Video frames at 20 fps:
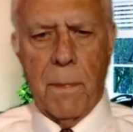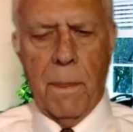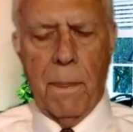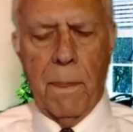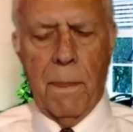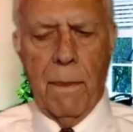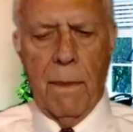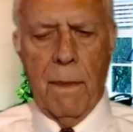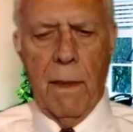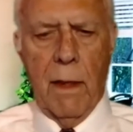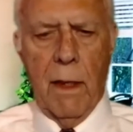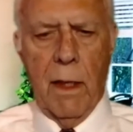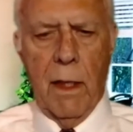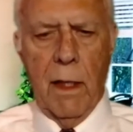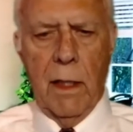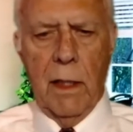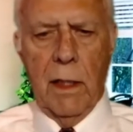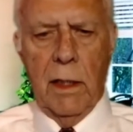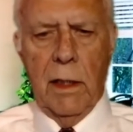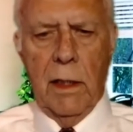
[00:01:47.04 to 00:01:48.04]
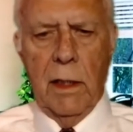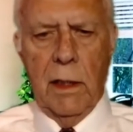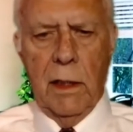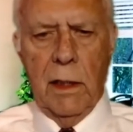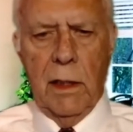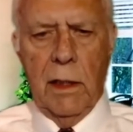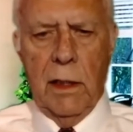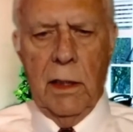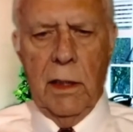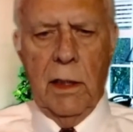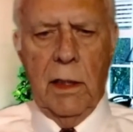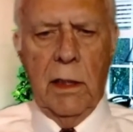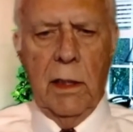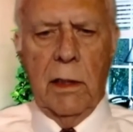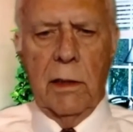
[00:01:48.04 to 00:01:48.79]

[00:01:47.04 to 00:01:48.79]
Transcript: Nothing is said.